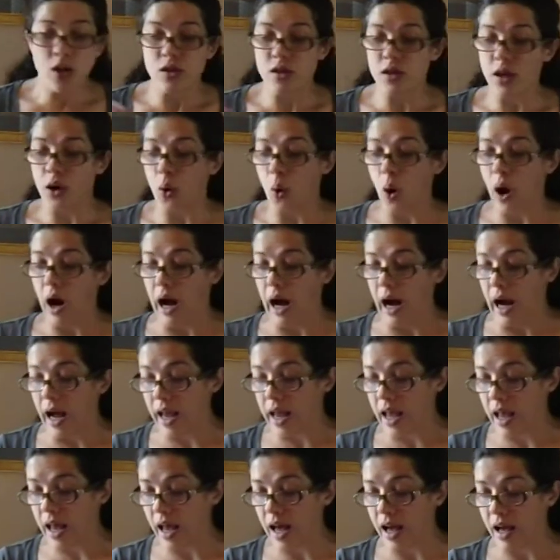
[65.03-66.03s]
So
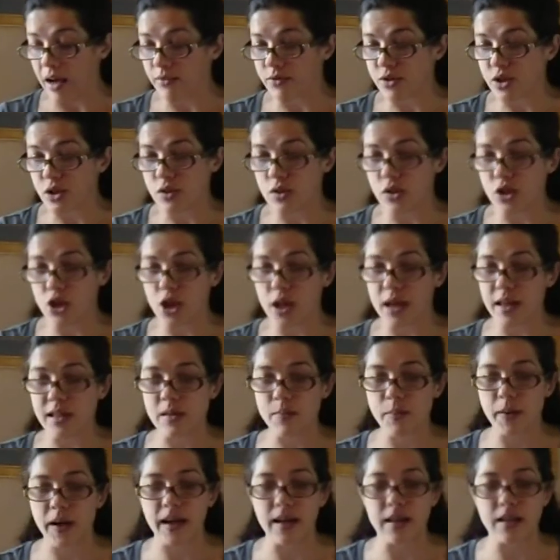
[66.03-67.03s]
I have just
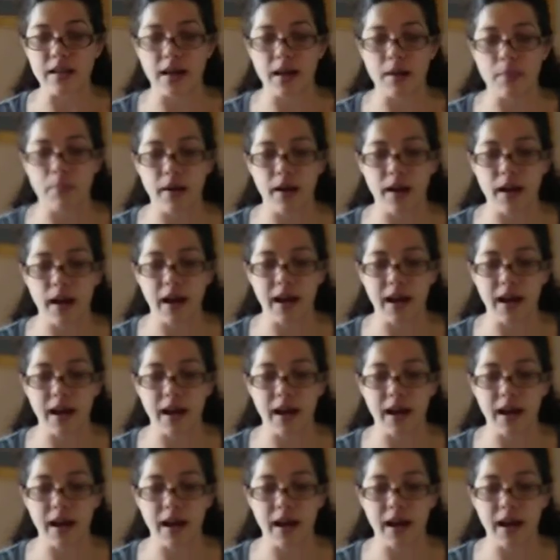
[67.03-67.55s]
picked up